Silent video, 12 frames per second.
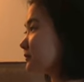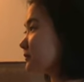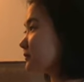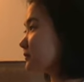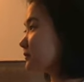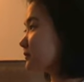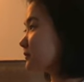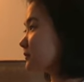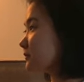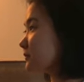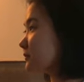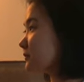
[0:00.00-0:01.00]

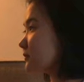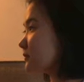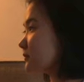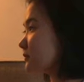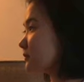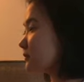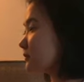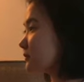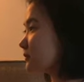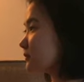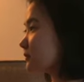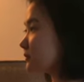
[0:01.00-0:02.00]

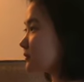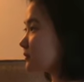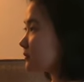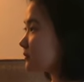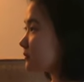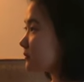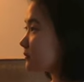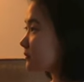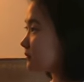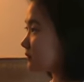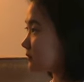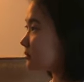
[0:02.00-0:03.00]

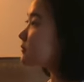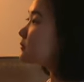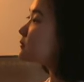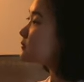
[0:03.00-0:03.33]
[no speech]